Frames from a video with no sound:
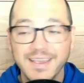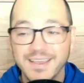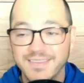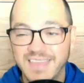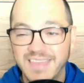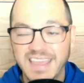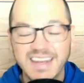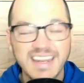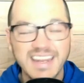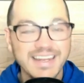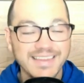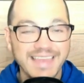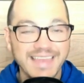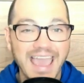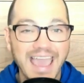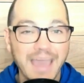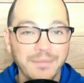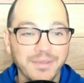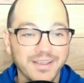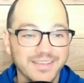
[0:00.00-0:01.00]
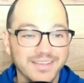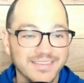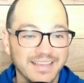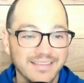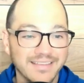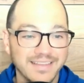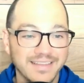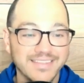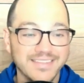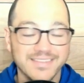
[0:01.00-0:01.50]
They needed that because
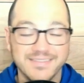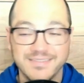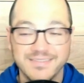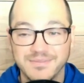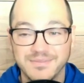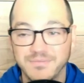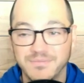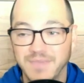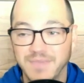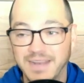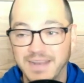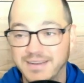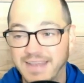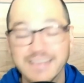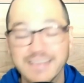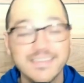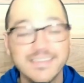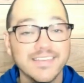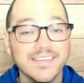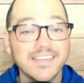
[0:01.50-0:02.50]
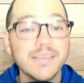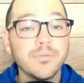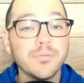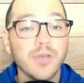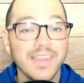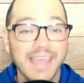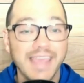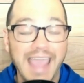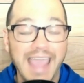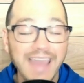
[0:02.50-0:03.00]
that's in SEC play.
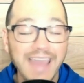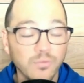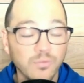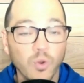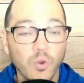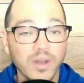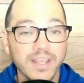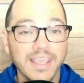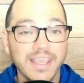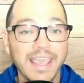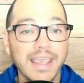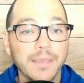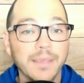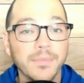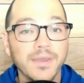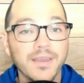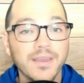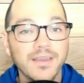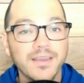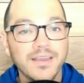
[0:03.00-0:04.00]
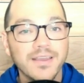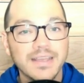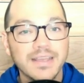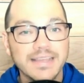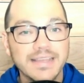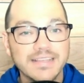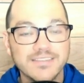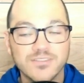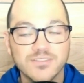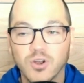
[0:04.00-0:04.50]
They hadn't won a game
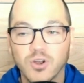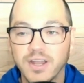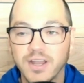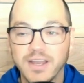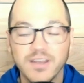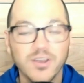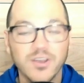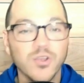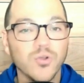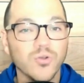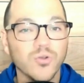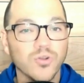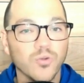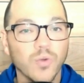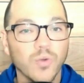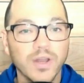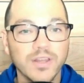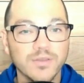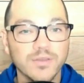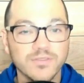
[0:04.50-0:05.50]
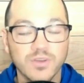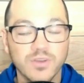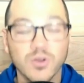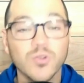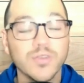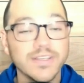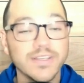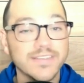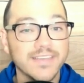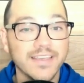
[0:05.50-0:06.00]
that started at noon or one of those
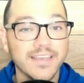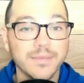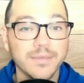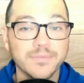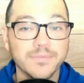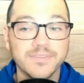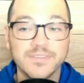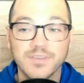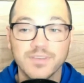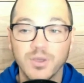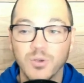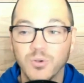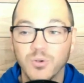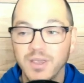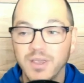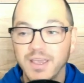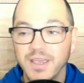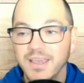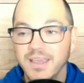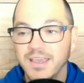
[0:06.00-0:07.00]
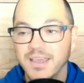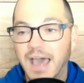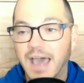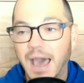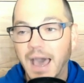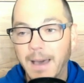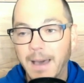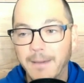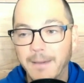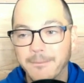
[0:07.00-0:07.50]
early tips. So
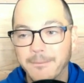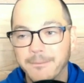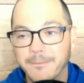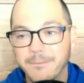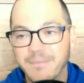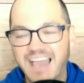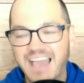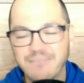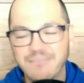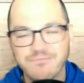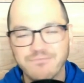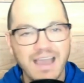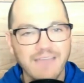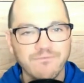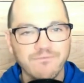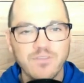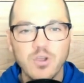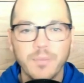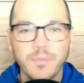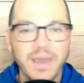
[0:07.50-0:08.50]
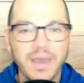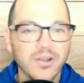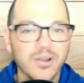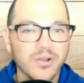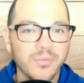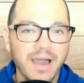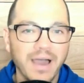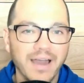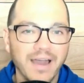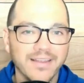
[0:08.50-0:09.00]
I feel better
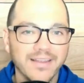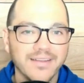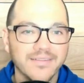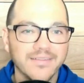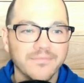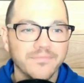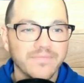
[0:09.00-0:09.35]
about it.